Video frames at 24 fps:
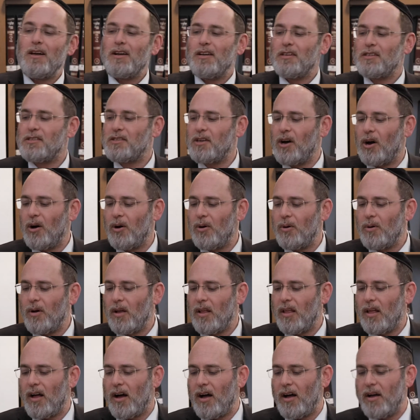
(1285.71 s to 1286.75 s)
So
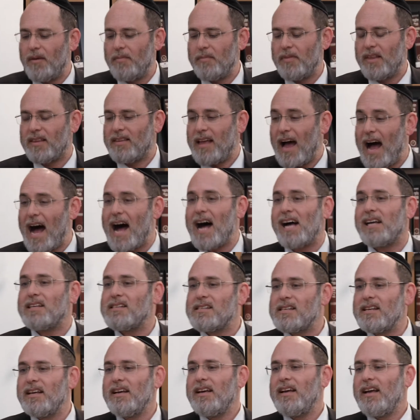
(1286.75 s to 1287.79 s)
the
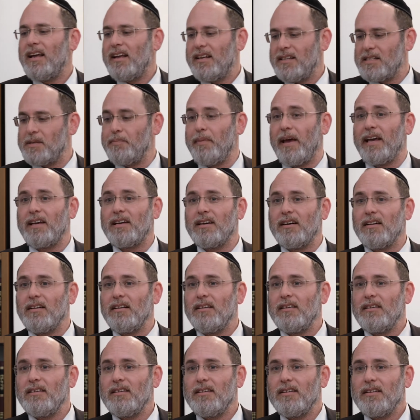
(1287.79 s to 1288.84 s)
Taz is
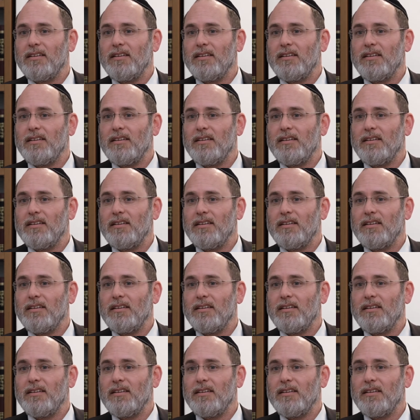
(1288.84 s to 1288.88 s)
mekel.